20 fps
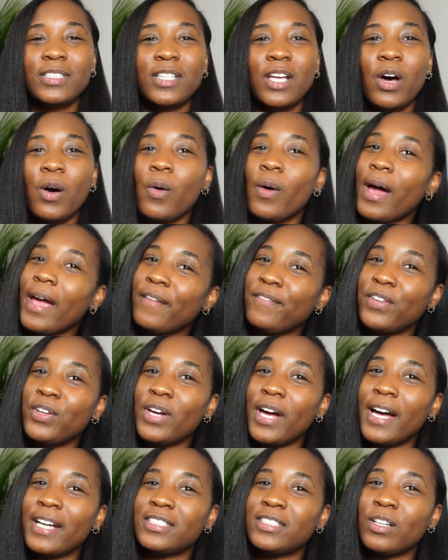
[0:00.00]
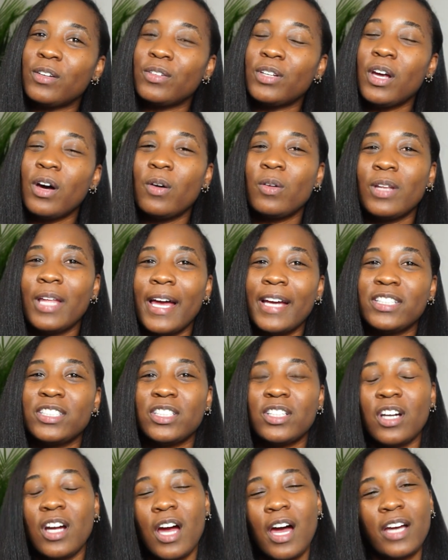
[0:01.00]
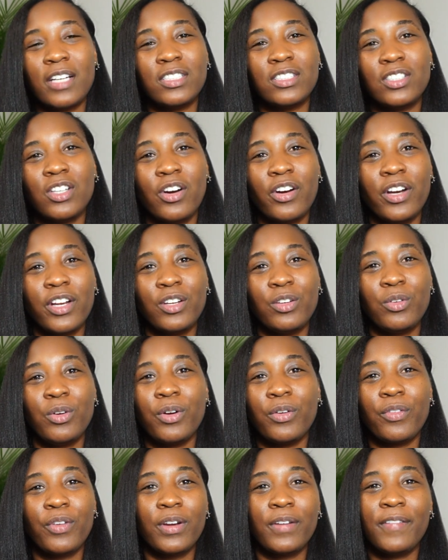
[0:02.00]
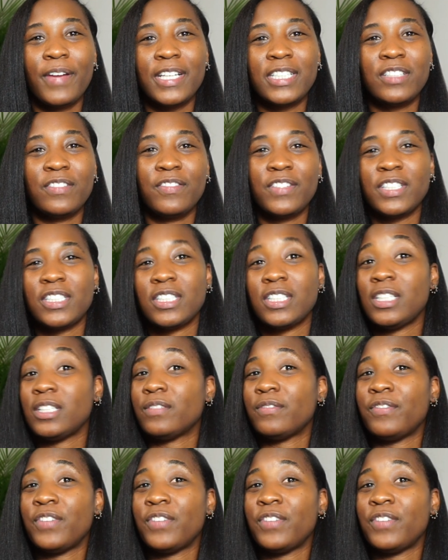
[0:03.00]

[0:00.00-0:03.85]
So if you guys don't know, last year I started doing renovation busy